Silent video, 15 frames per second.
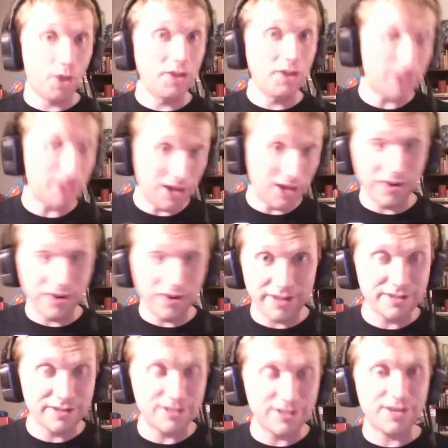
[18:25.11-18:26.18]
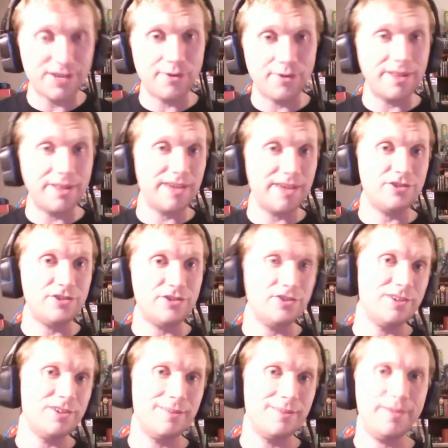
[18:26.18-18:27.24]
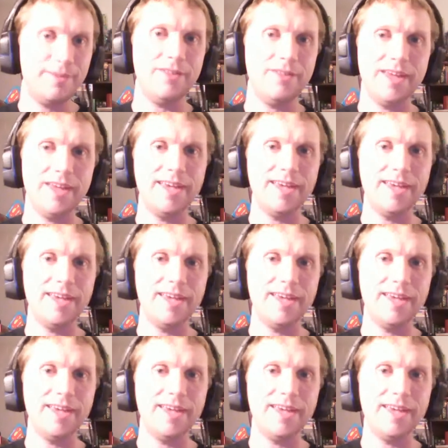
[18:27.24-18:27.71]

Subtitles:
curious to see what next year is going to be like,